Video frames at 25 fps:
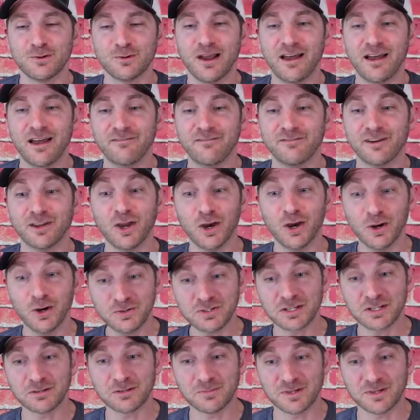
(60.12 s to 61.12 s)
have a
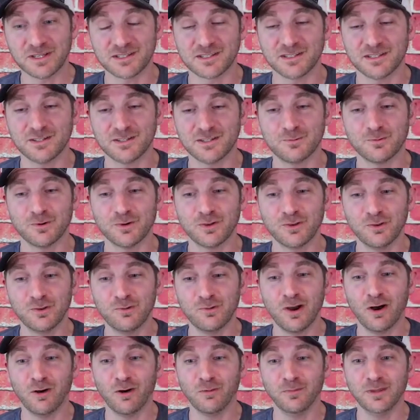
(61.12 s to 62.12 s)
coaching business where you
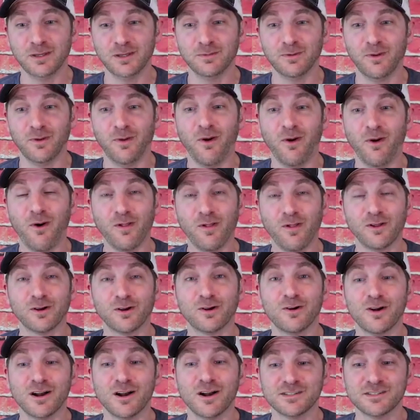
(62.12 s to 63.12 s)
help people all
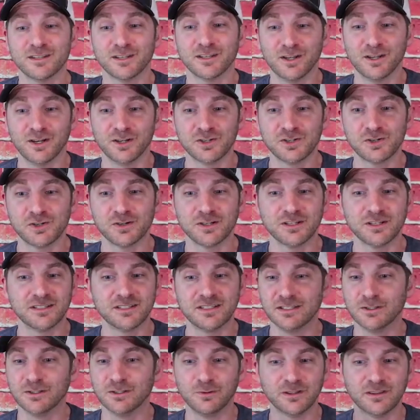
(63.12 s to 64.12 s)
across the country
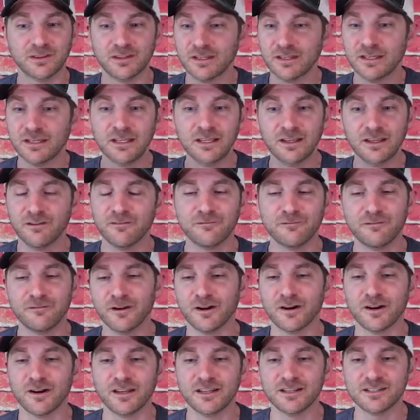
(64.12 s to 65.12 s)
deal with
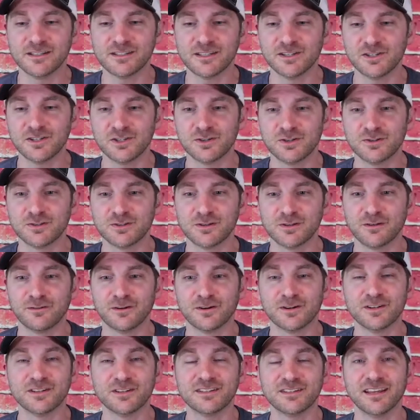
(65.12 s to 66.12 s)
various issues of
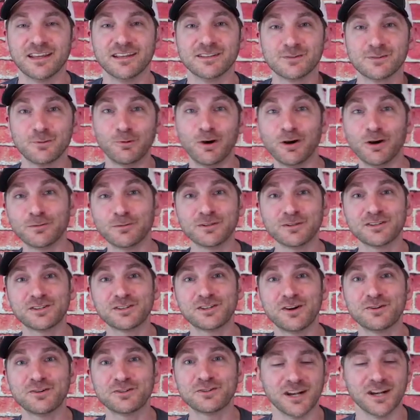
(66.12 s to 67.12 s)
your estate. So welcome to the
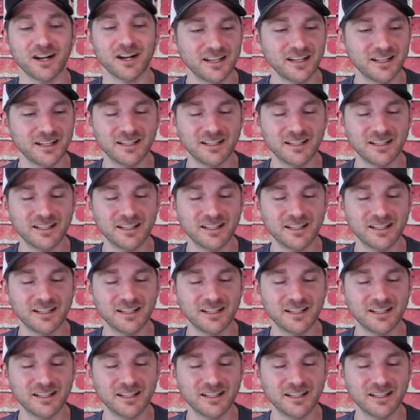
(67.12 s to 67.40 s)
show, Sheri.